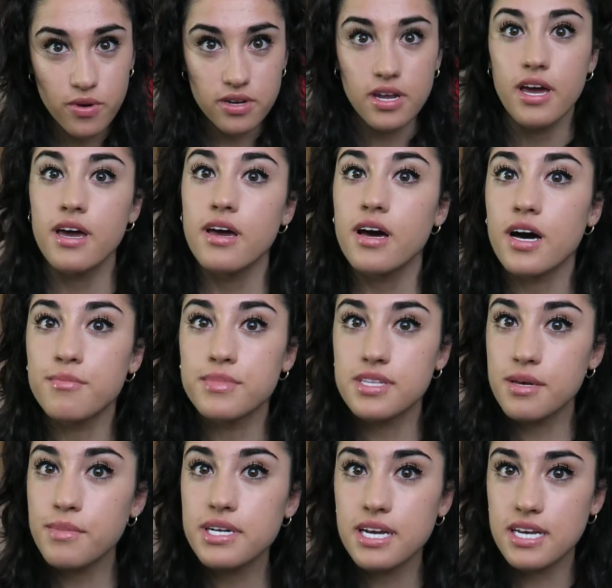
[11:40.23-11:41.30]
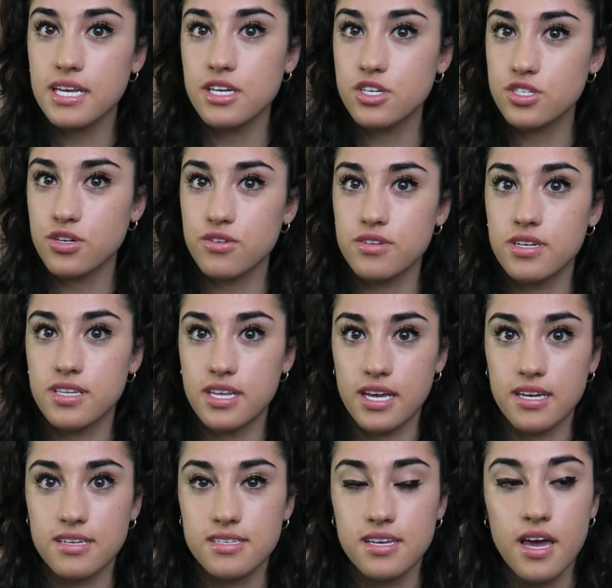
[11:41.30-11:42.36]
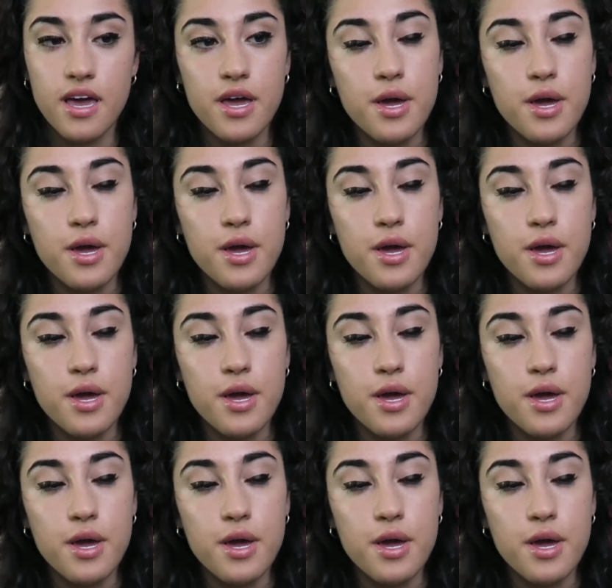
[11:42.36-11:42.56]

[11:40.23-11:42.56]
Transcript: and I'm eliminating certain things.